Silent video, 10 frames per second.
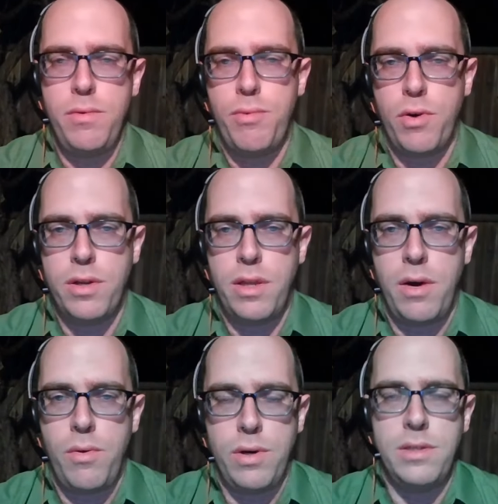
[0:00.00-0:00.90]
Reportedly, that
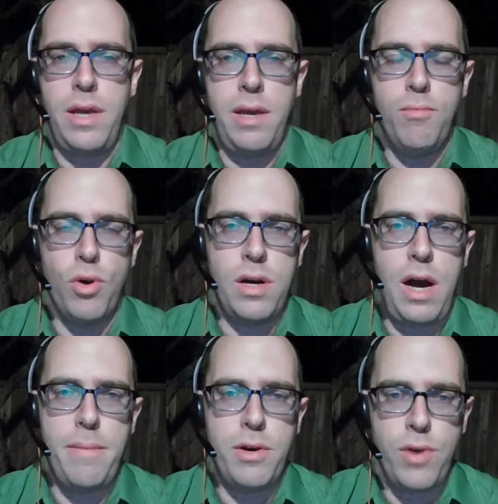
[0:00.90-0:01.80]
was a more
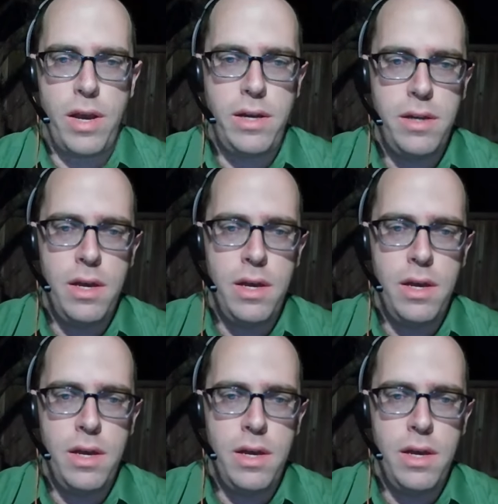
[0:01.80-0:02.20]
common raid.